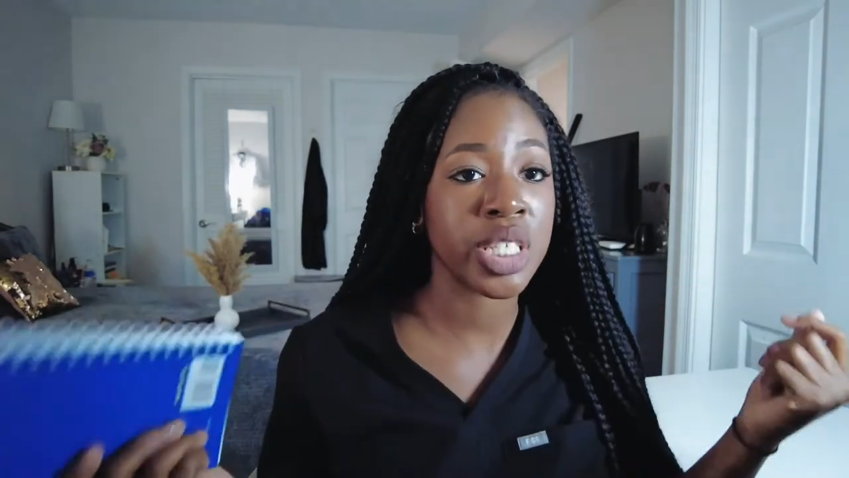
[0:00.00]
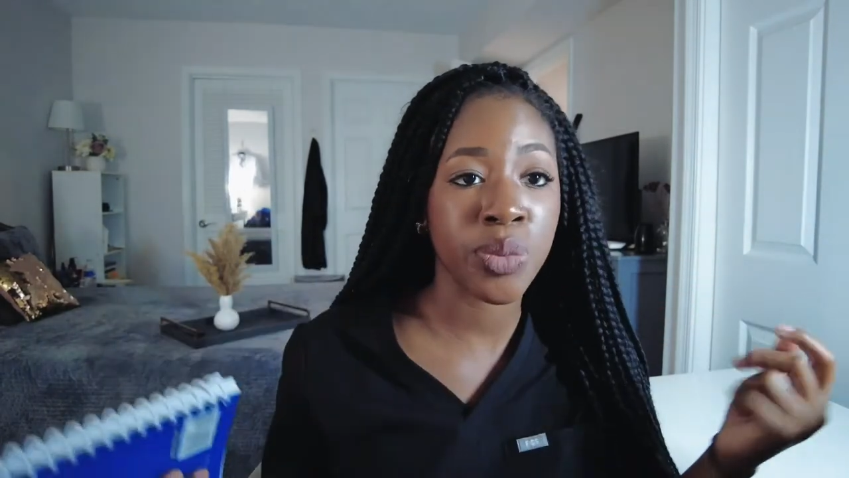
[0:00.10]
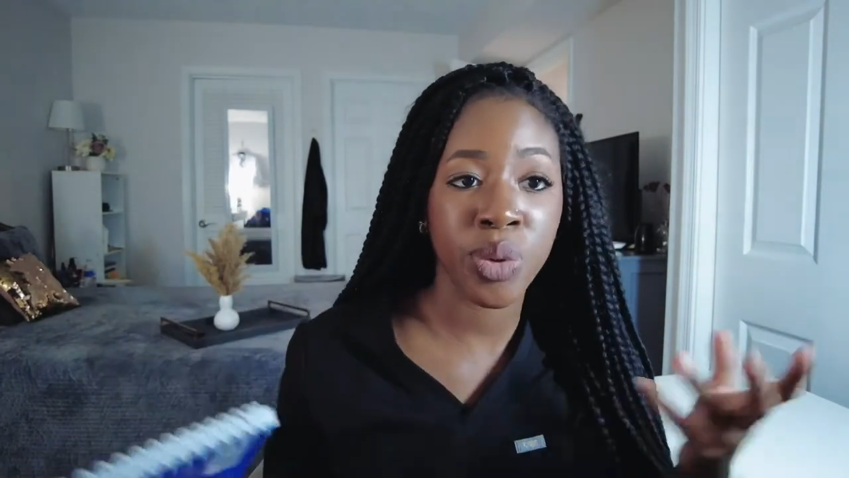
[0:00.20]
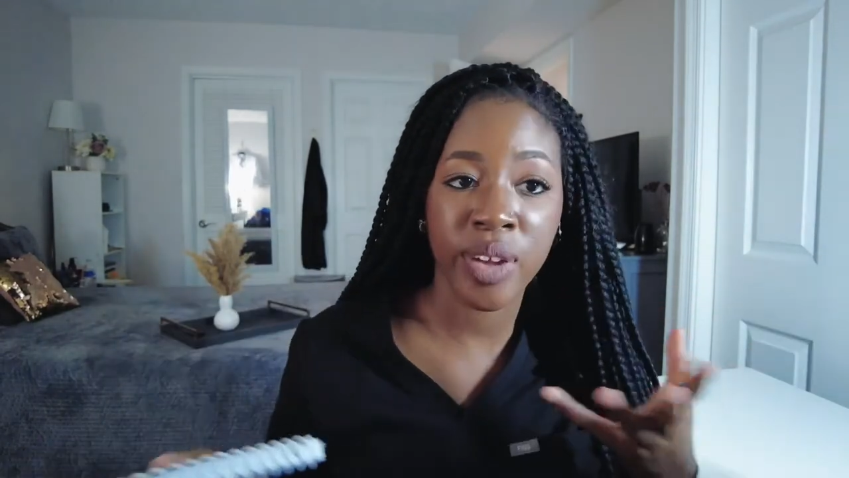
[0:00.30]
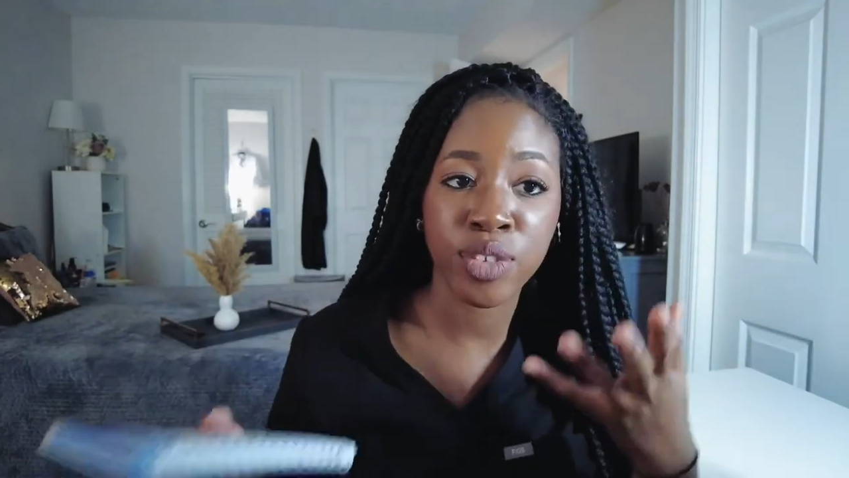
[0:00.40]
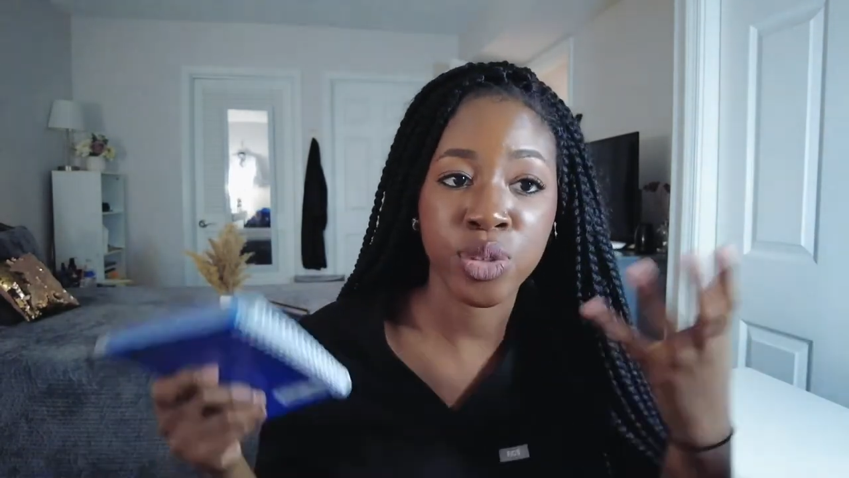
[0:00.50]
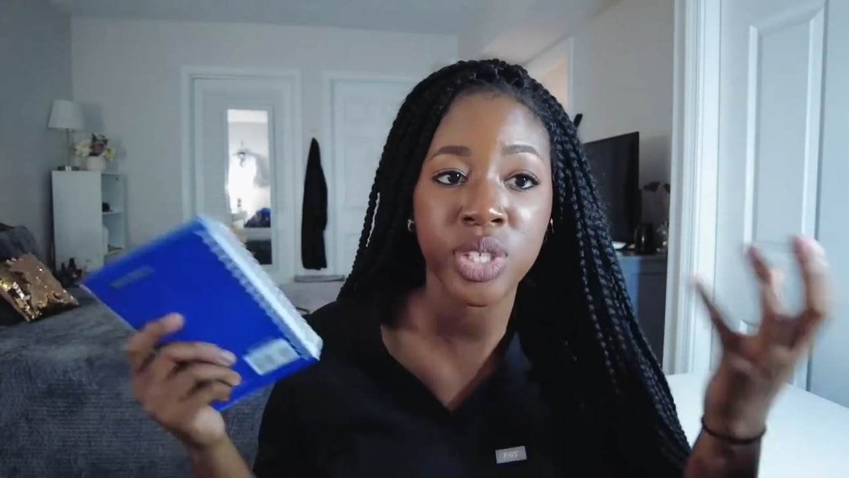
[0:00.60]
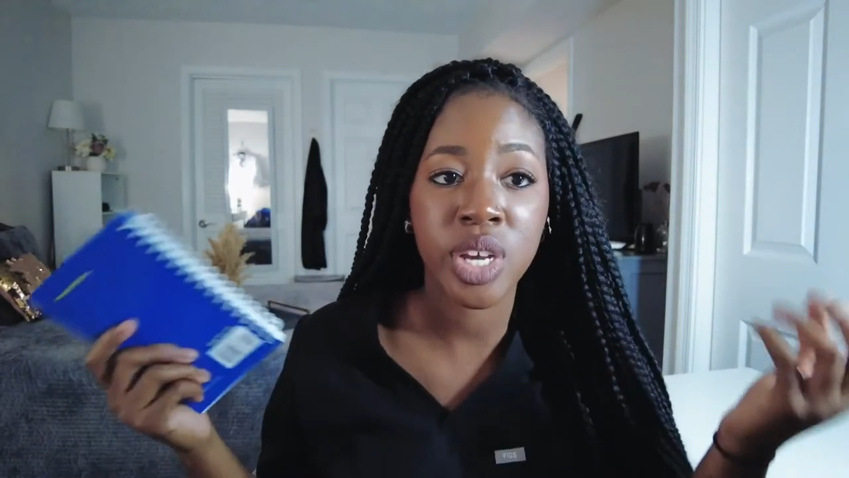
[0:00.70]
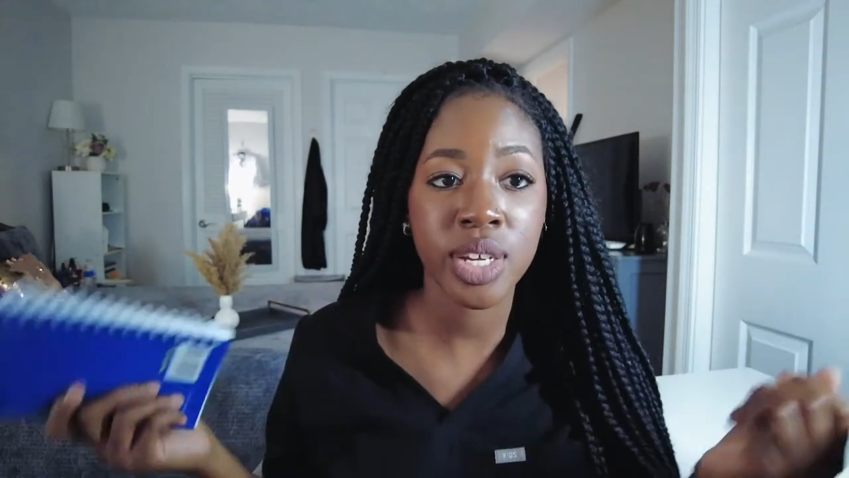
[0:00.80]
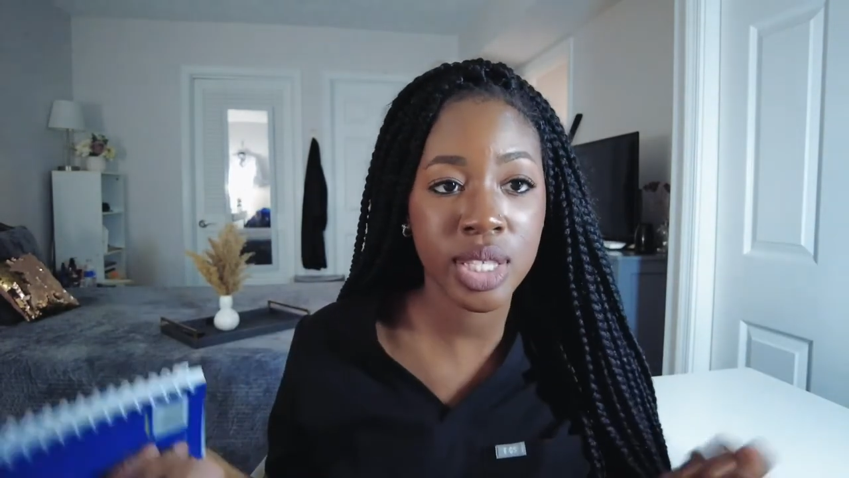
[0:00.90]
We're gonna have to do
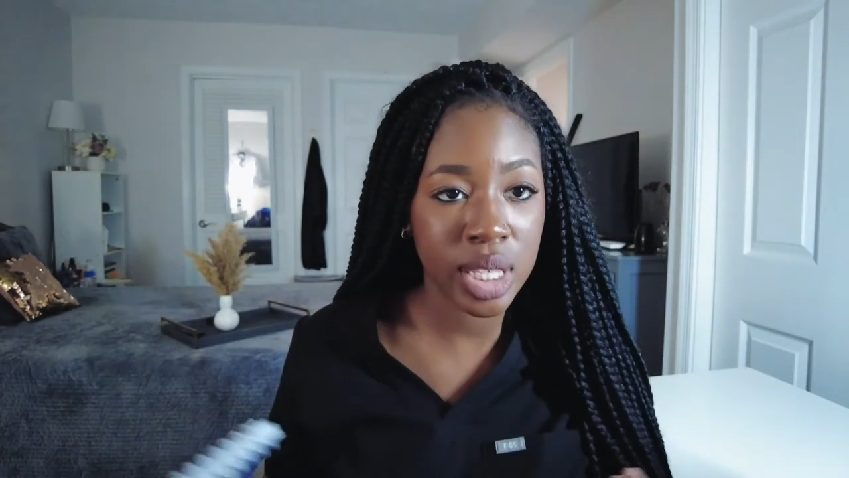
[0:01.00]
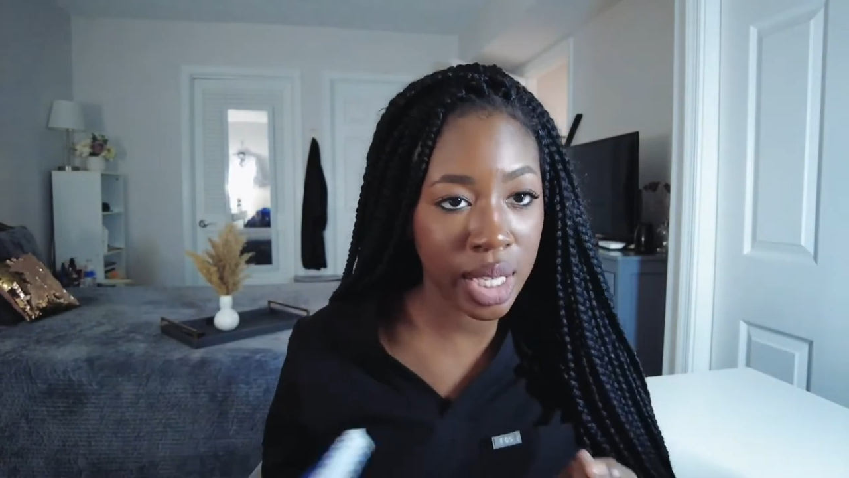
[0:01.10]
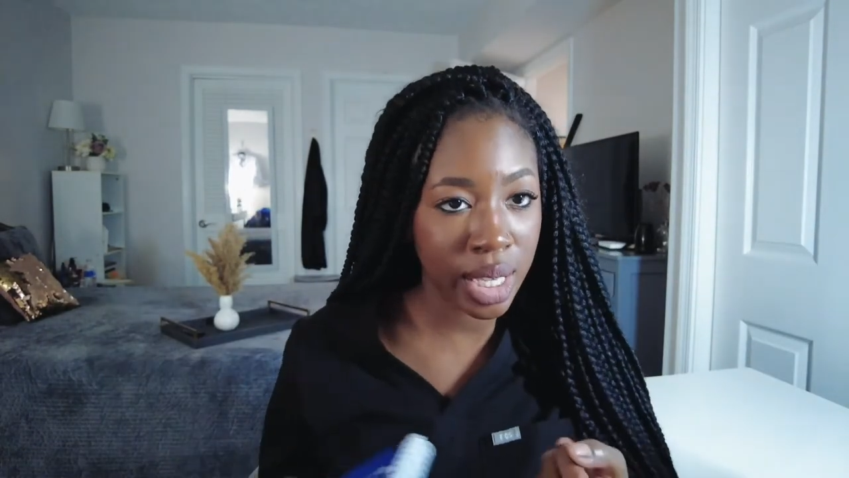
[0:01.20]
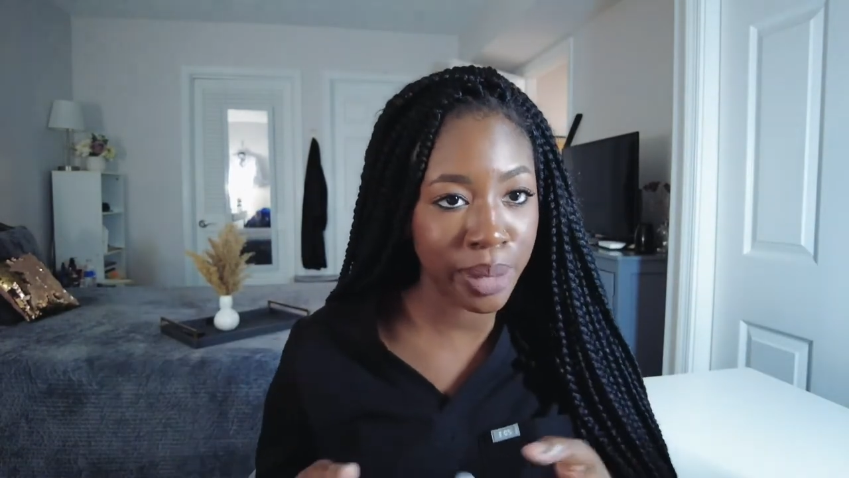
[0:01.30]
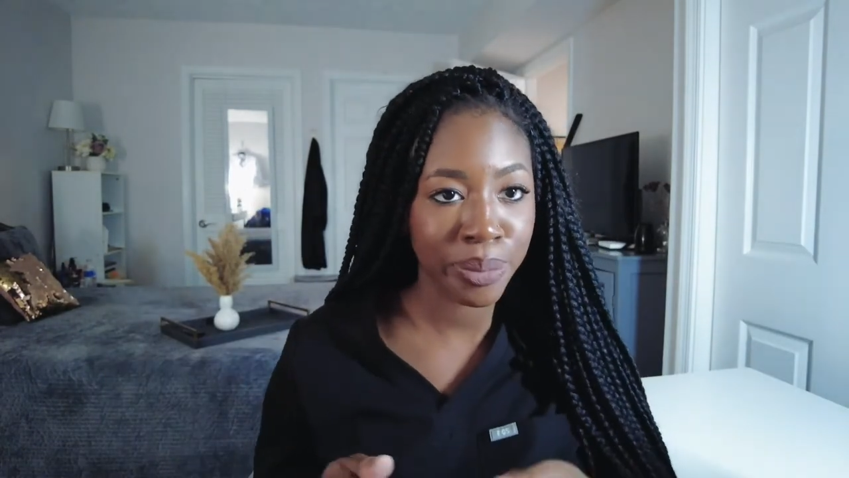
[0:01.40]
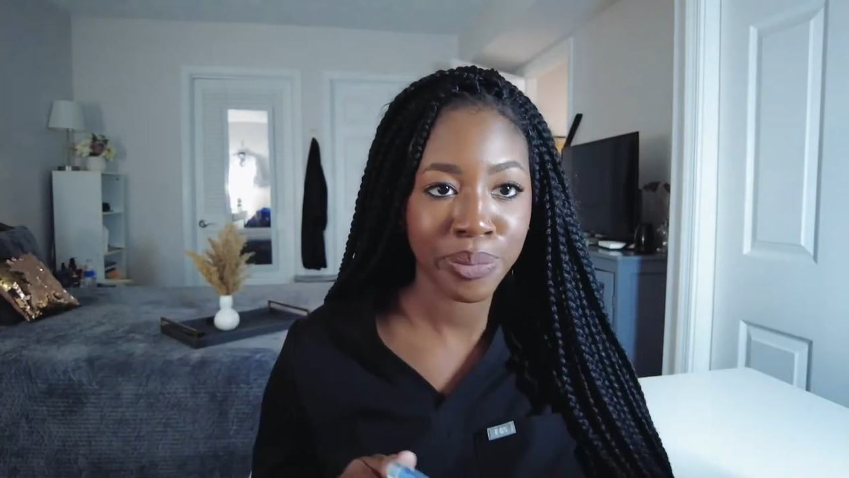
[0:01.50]
CRT.